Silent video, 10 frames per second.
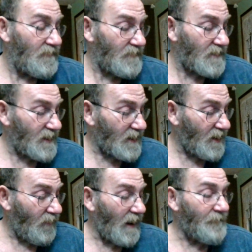we're going to
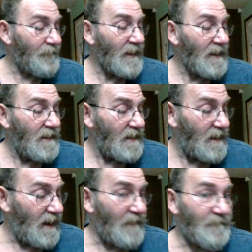go on.
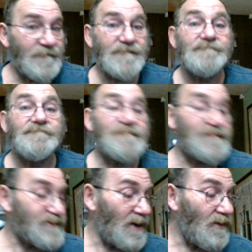Um,
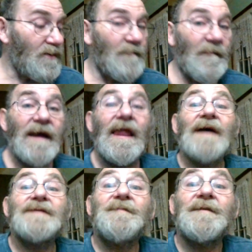so my
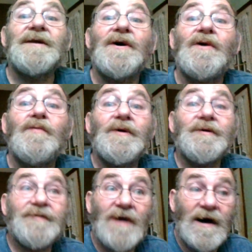last video
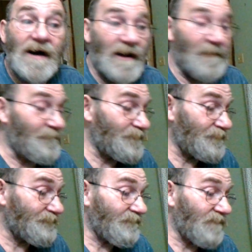was um,
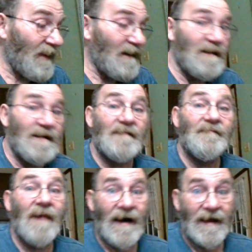
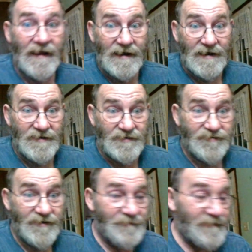my uh,
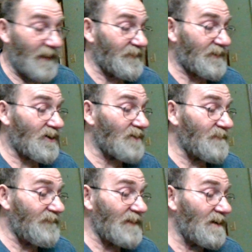trip down to
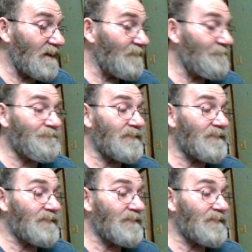Kirbyville,